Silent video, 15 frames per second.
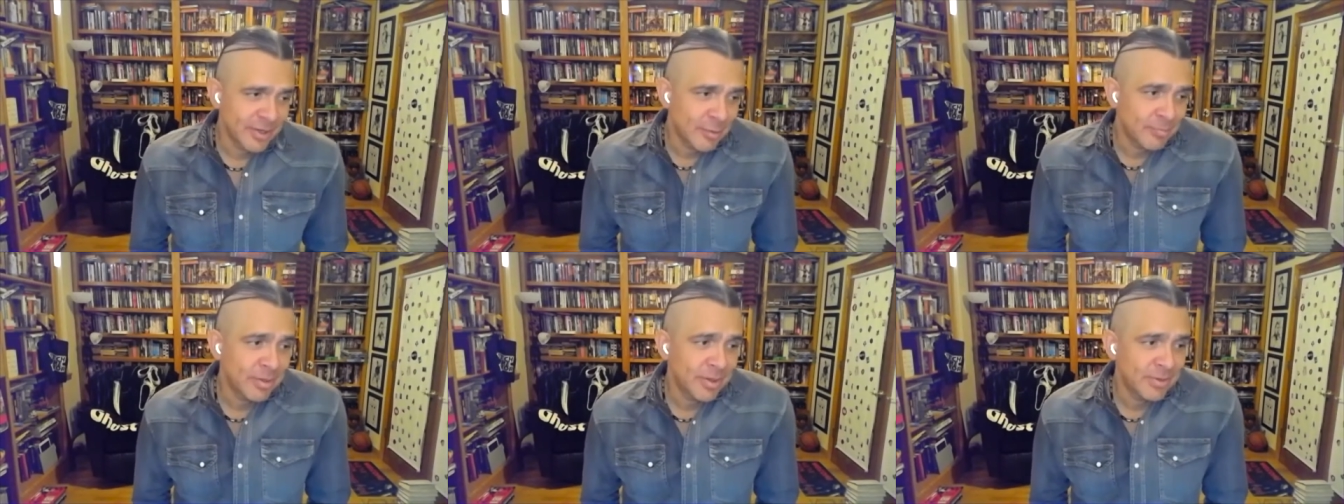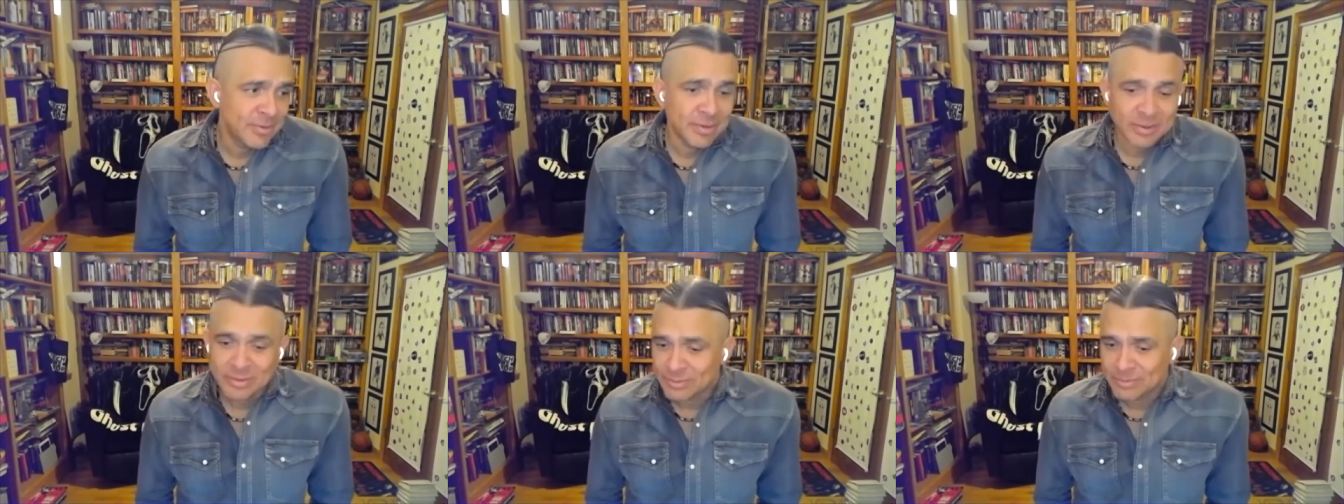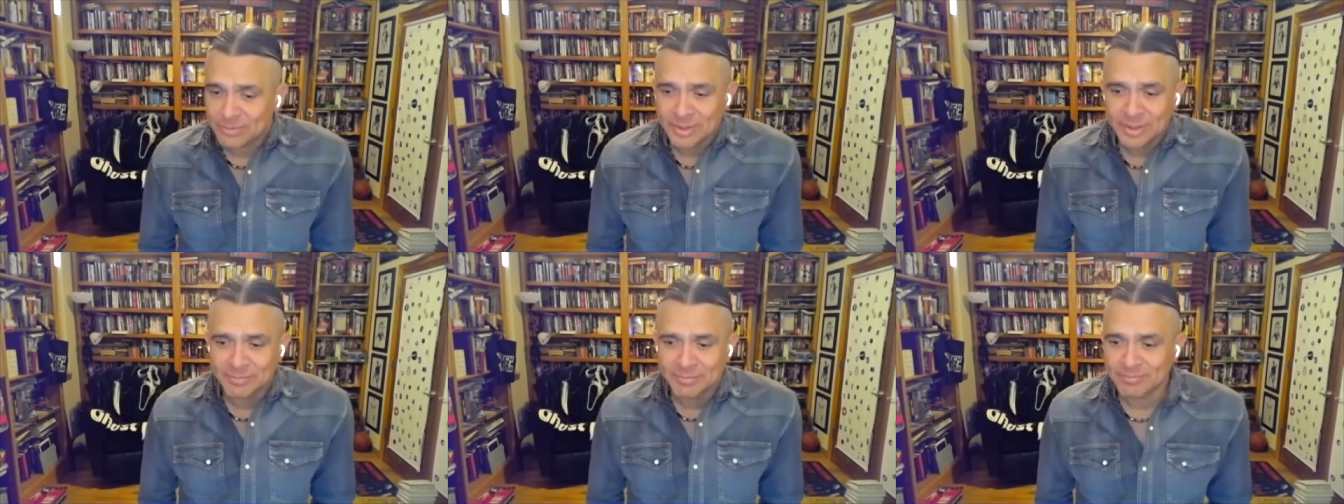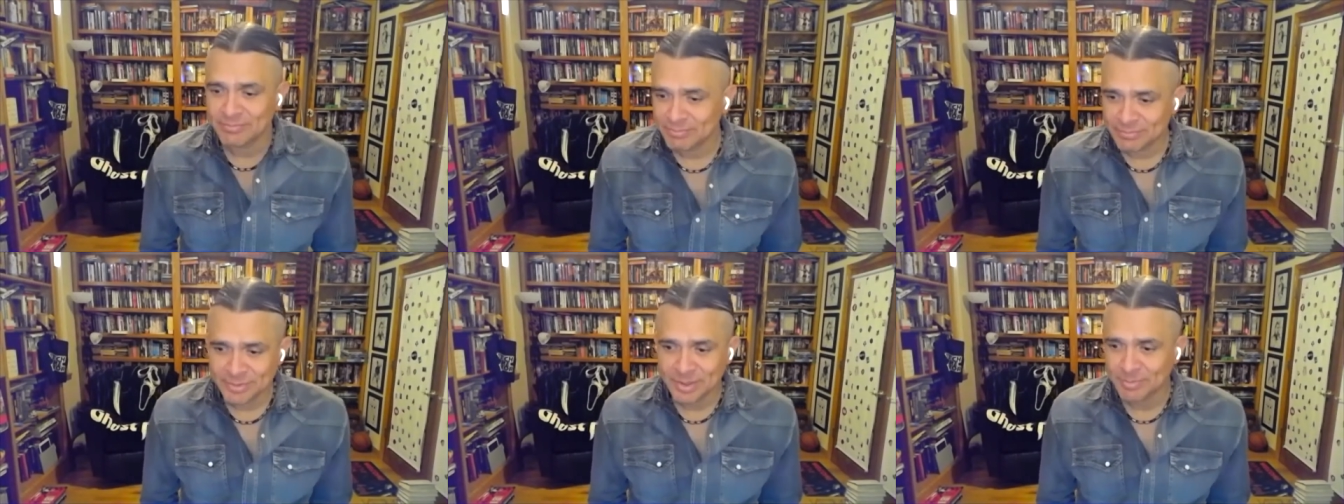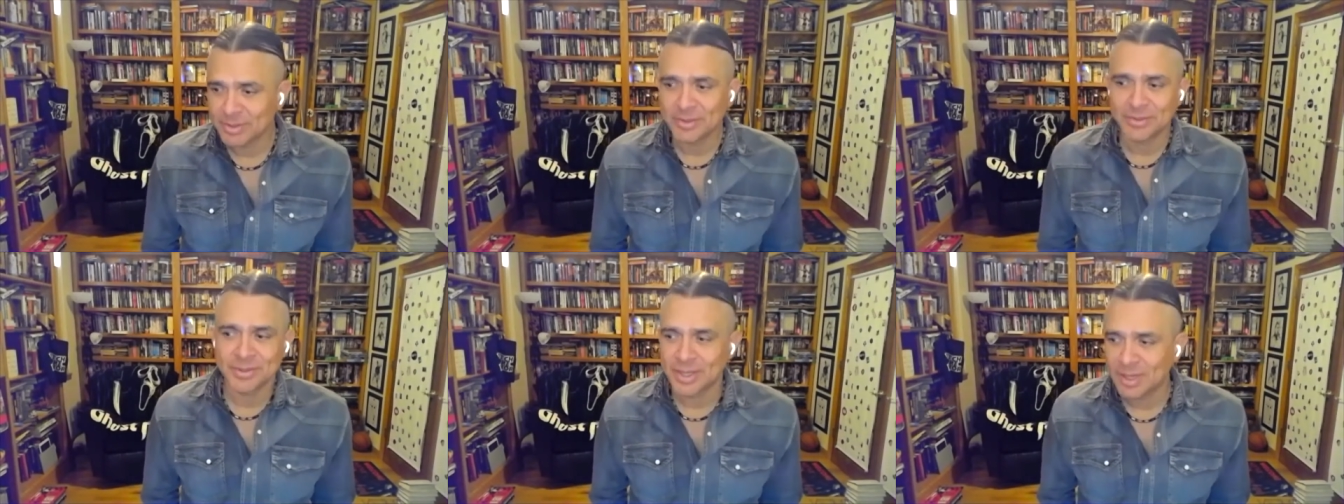I'll probably do it a different way some
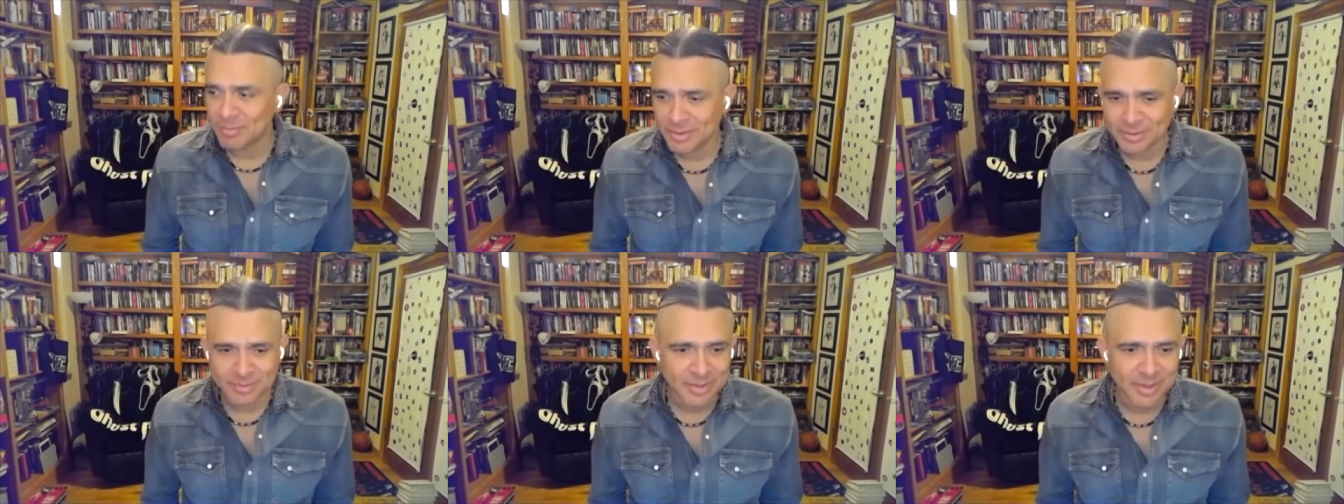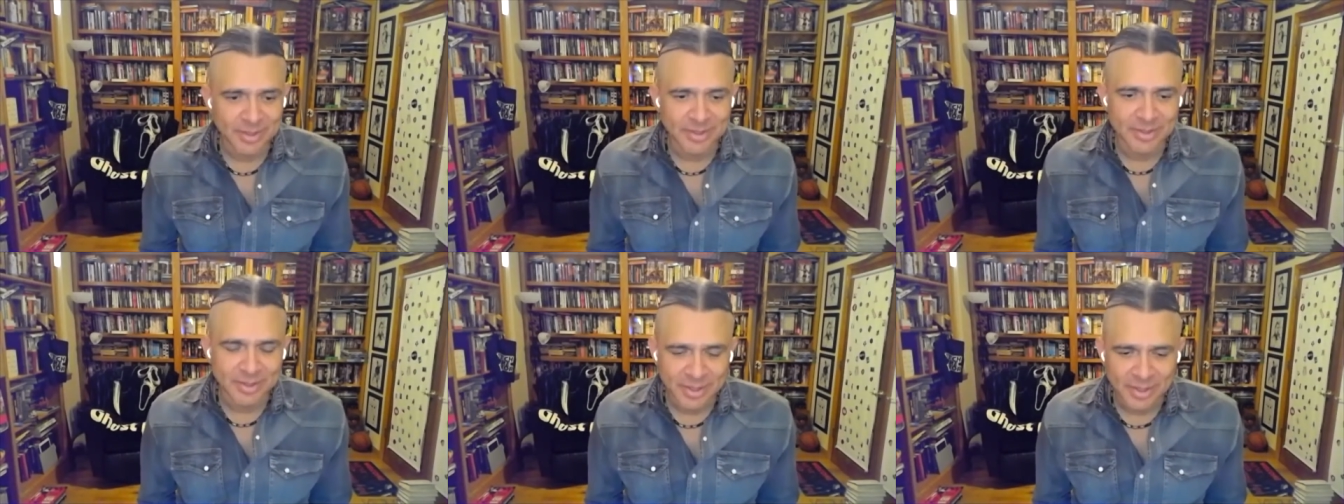other time as well.